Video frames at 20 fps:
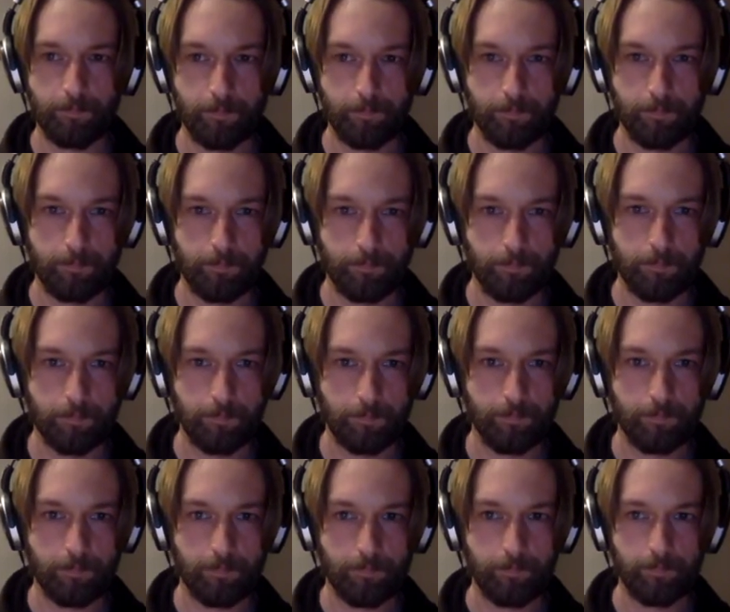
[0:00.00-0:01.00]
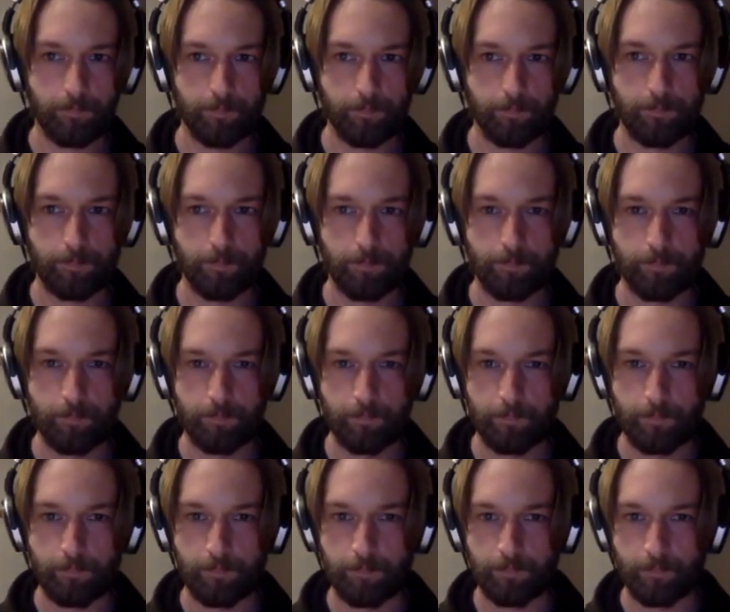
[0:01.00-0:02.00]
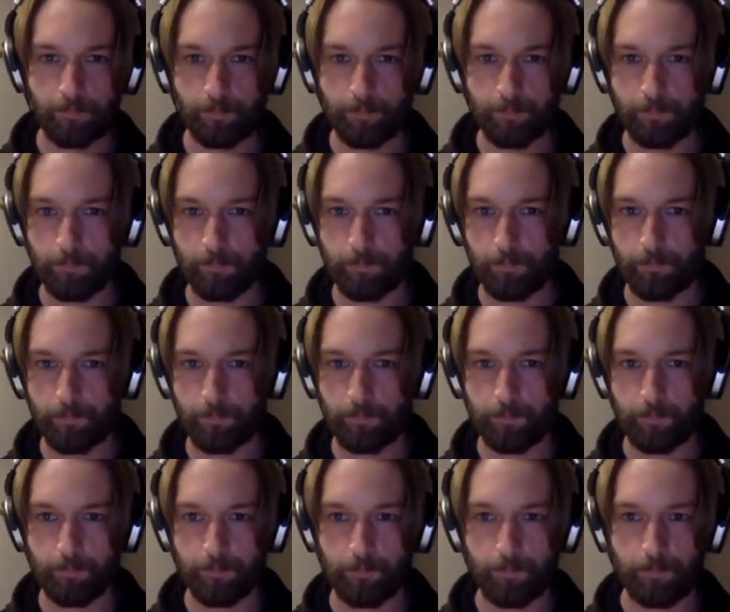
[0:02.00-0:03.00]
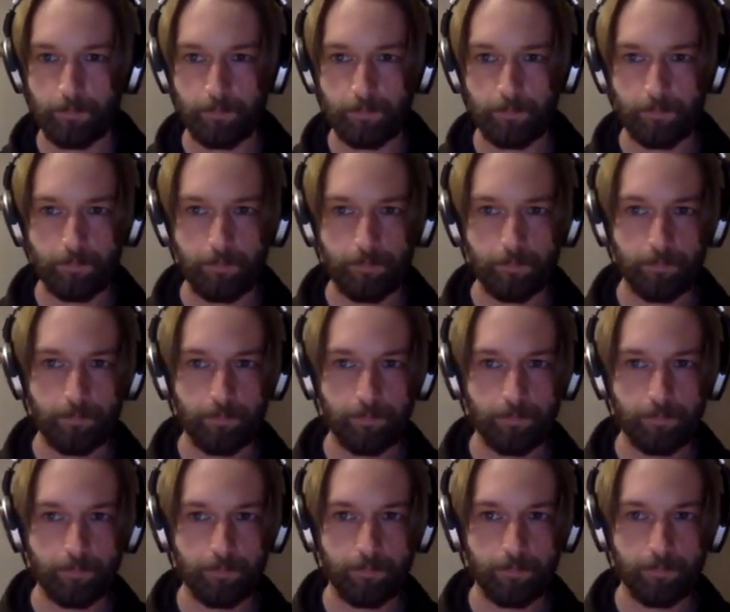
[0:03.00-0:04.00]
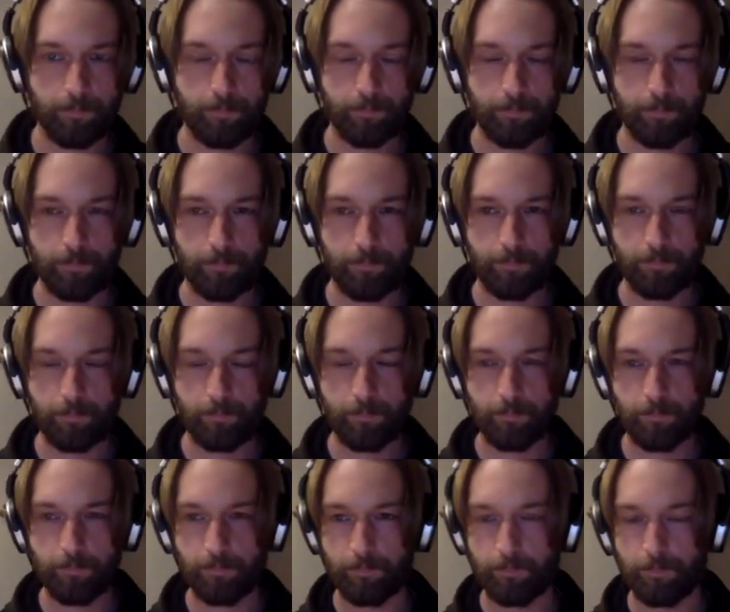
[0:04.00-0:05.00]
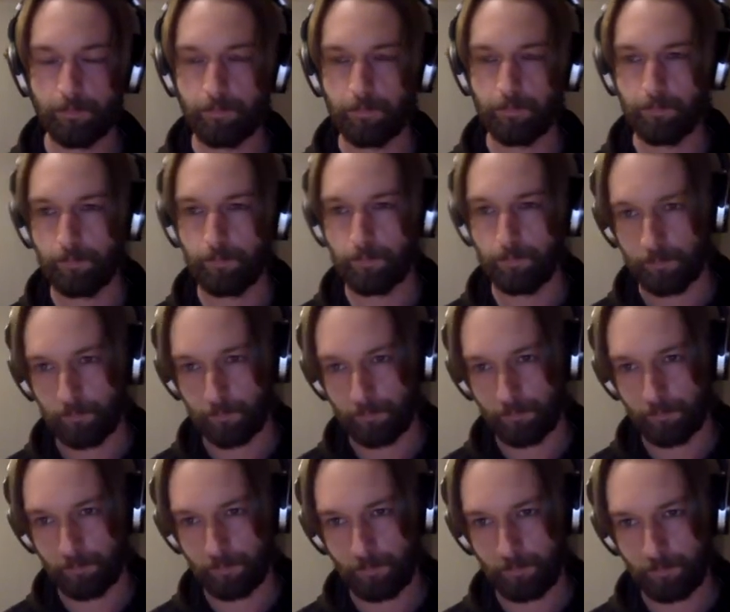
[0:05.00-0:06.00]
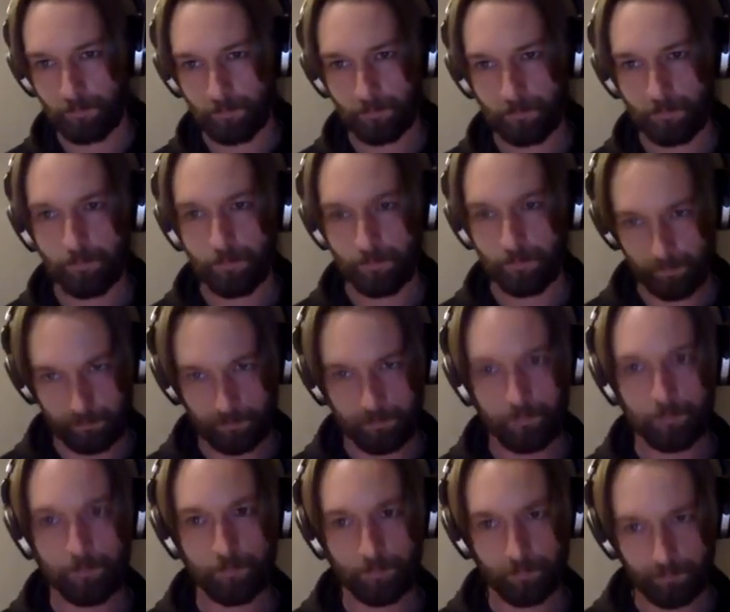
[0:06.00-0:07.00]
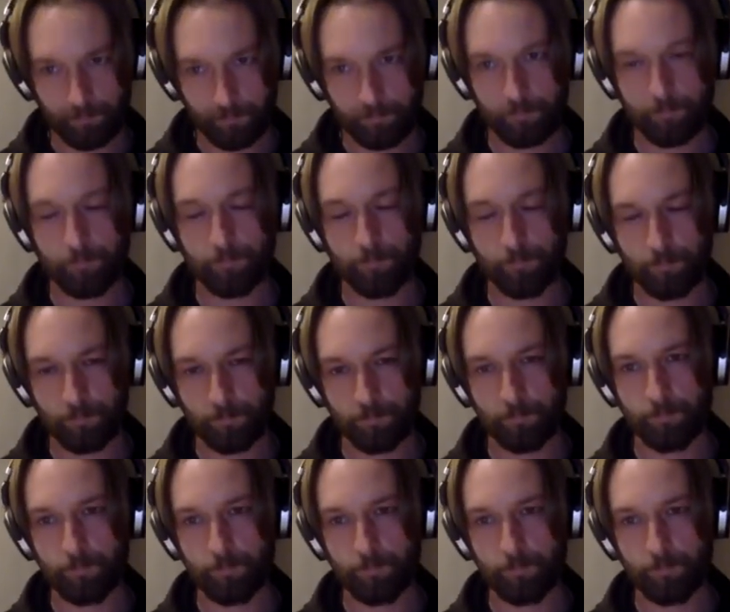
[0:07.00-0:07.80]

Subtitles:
[no speech]